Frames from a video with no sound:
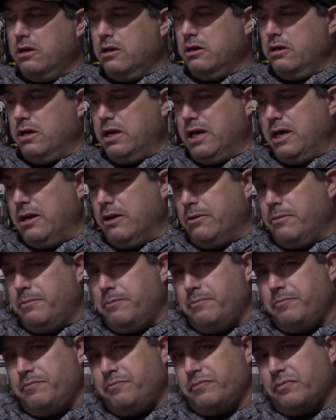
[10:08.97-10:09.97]
Now,
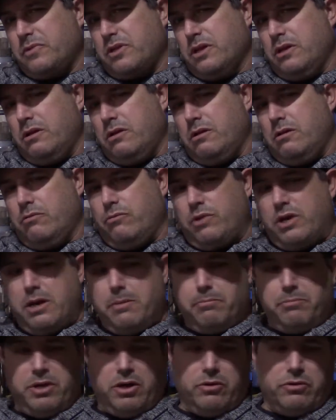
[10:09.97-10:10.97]
we
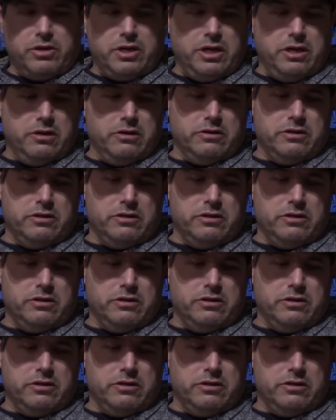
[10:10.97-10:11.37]
got belt gear